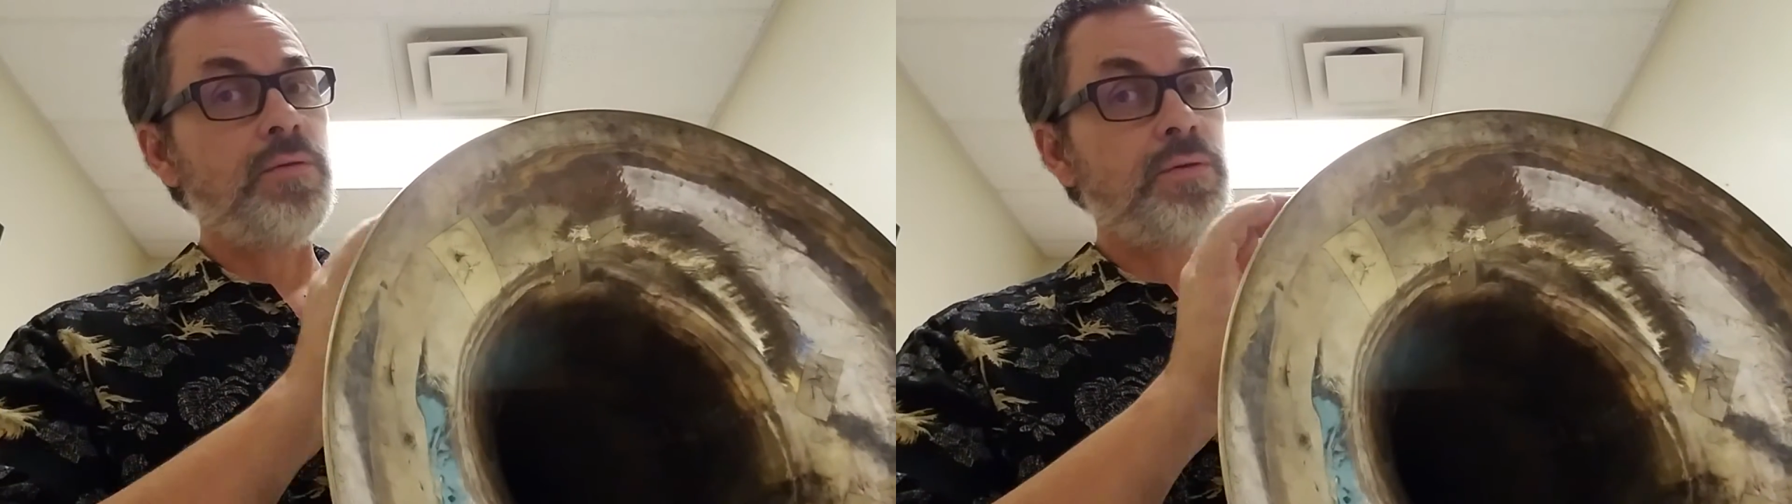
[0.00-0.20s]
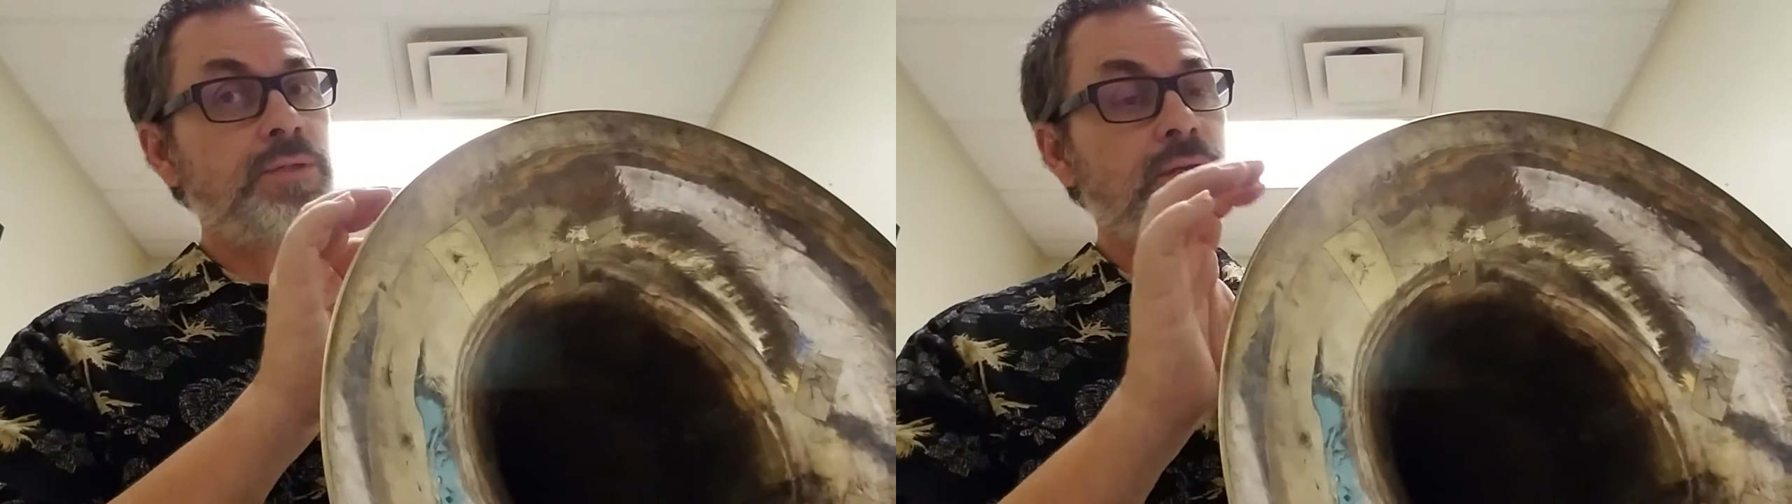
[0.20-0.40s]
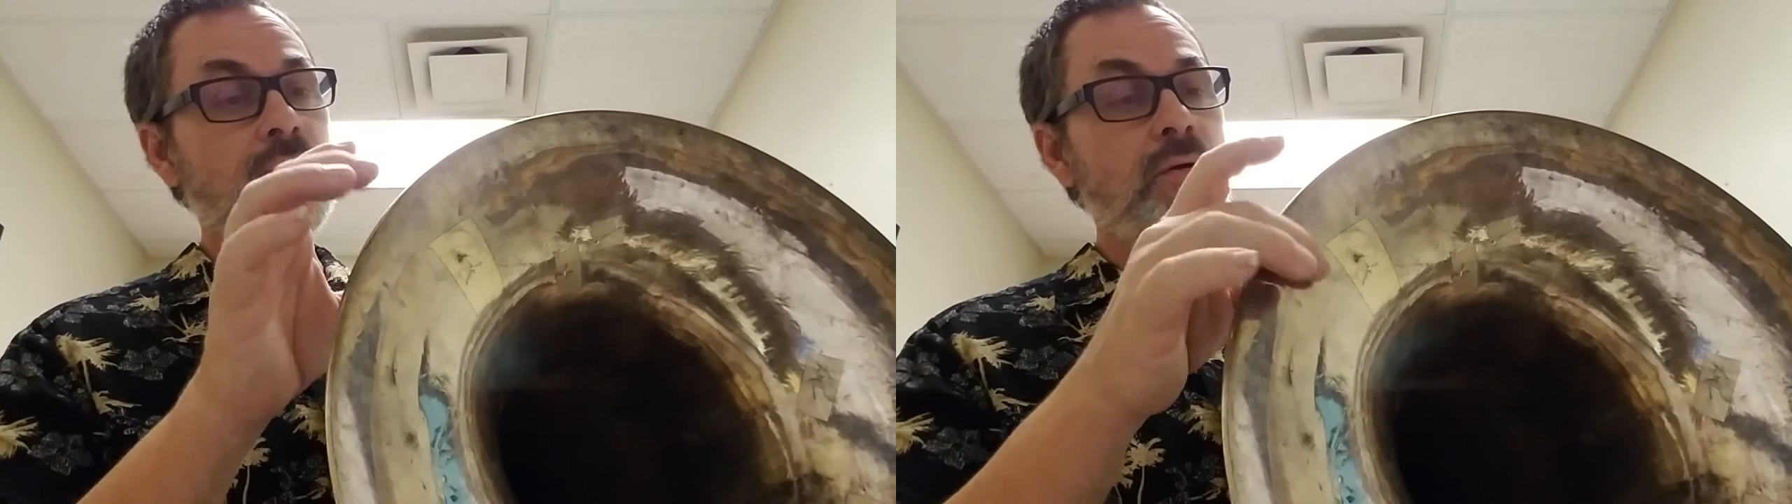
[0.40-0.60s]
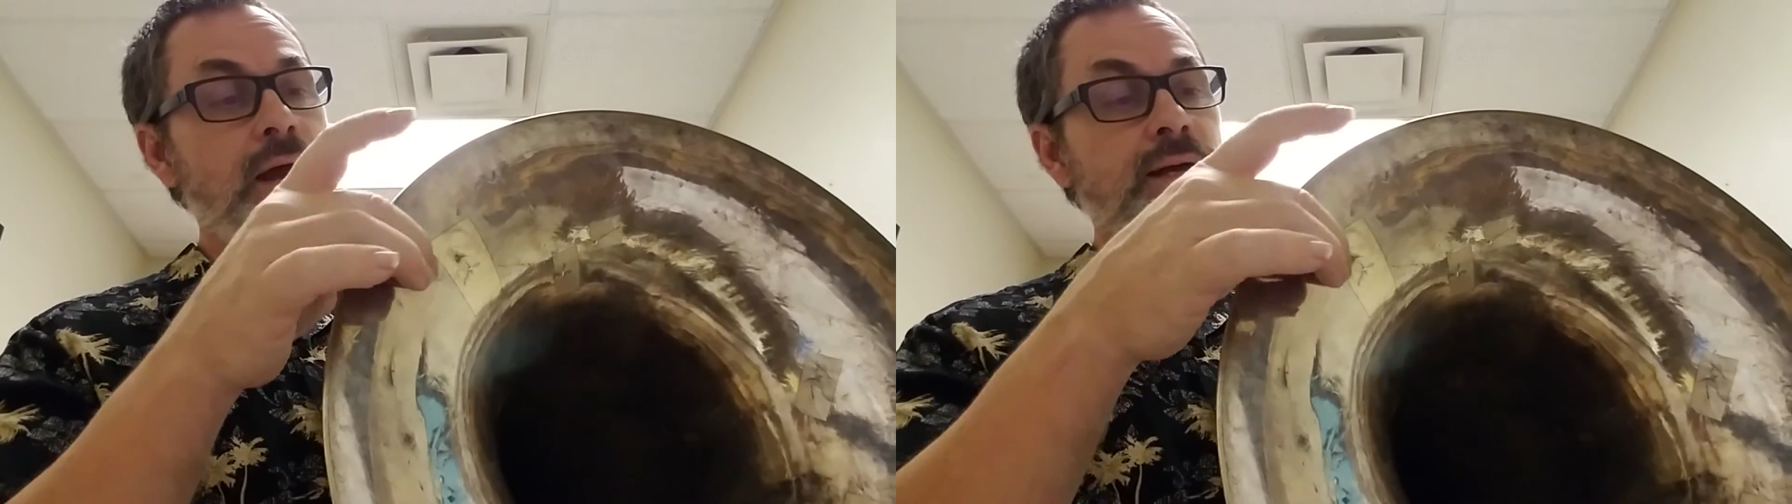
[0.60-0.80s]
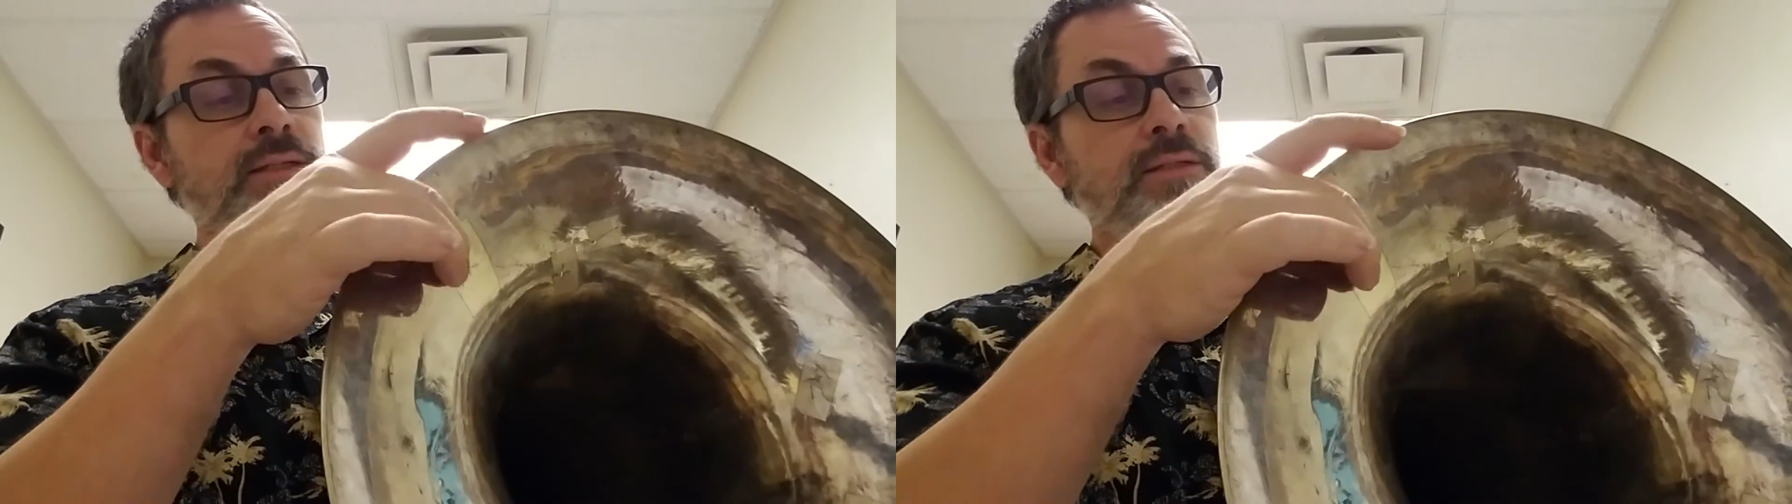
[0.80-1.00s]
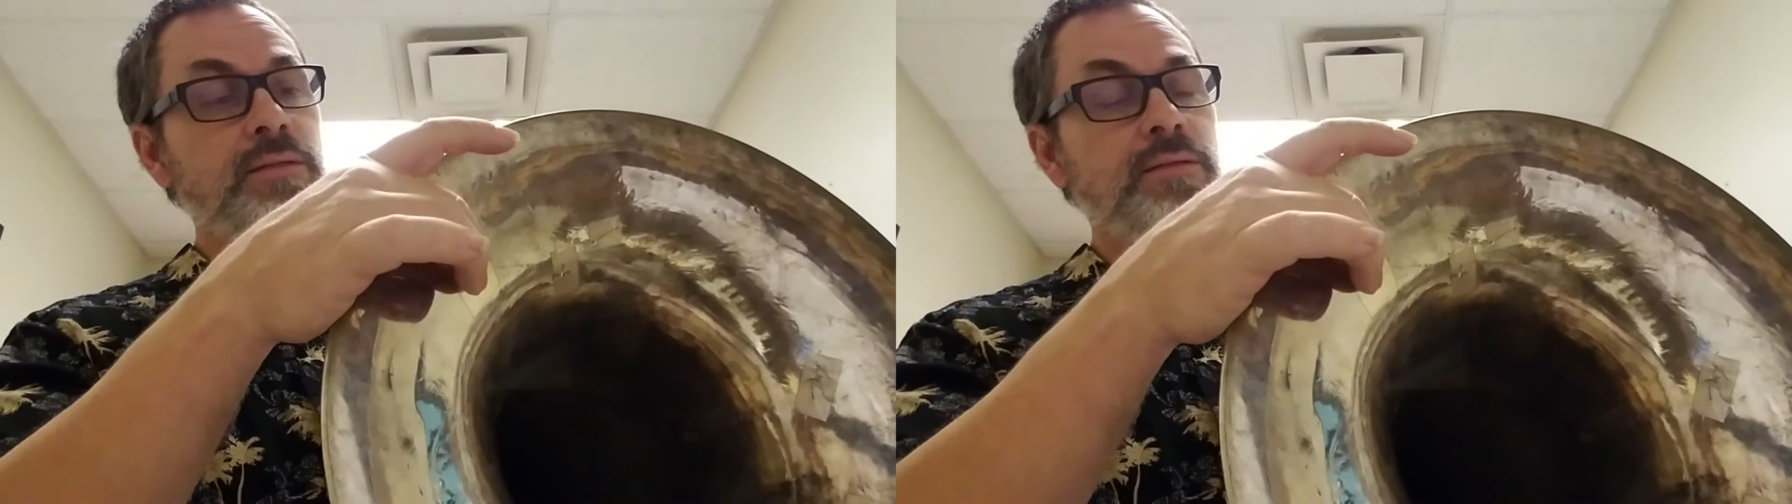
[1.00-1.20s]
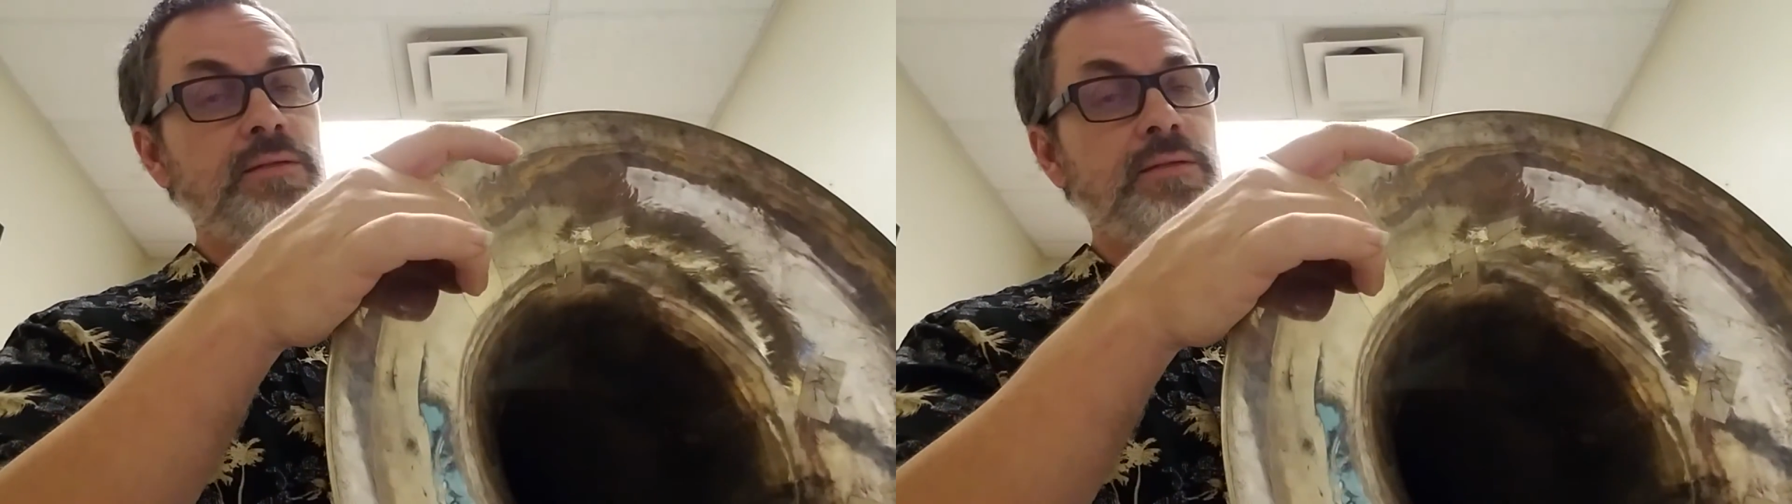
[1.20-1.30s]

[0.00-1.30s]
all those little cracks,